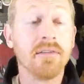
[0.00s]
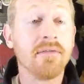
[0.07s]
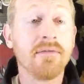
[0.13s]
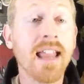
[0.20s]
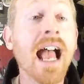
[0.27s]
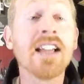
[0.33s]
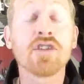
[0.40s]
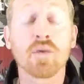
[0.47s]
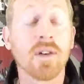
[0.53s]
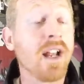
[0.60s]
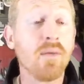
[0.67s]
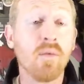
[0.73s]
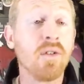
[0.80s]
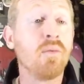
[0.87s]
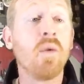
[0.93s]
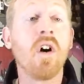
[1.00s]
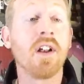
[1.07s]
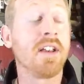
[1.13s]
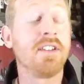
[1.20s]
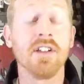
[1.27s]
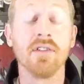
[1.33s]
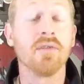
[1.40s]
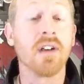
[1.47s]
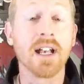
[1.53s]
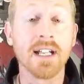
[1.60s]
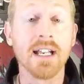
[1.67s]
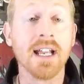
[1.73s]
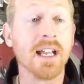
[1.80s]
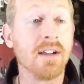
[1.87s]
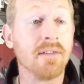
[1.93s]
That's what I would want to do right
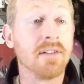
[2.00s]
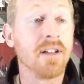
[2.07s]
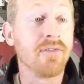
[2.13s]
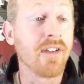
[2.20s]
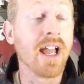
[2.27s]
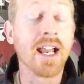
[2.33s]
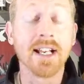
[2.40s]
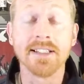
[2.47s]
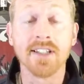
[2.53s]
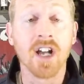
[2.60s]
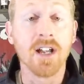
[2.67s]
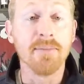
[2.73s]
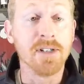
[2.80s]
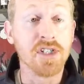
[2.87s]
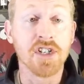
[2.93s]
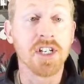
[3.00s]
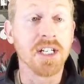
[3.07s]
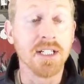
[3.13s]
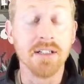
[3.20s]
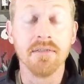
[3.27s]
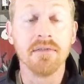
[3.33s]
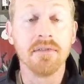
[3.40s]
now if I had a time machine.